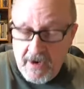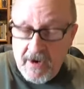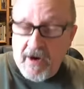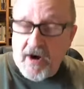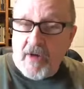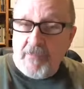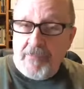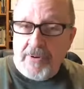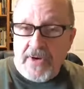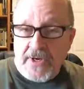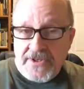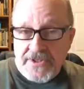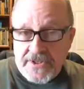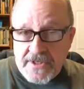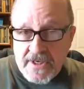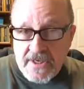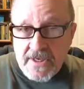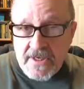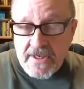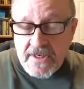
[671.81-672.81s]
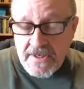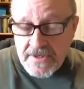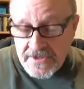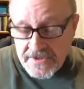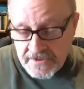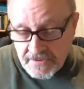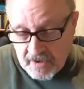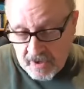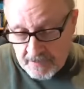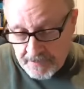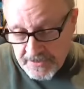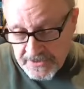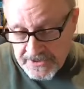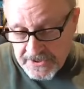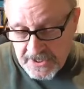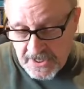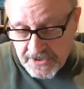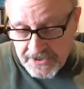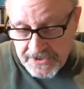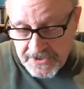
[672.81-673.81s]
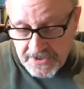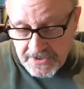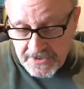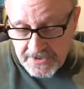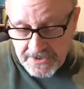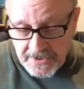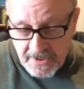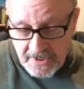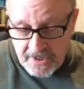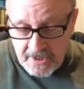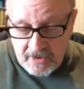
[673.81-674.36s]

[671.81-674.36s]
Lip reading: our prestige, our possessions,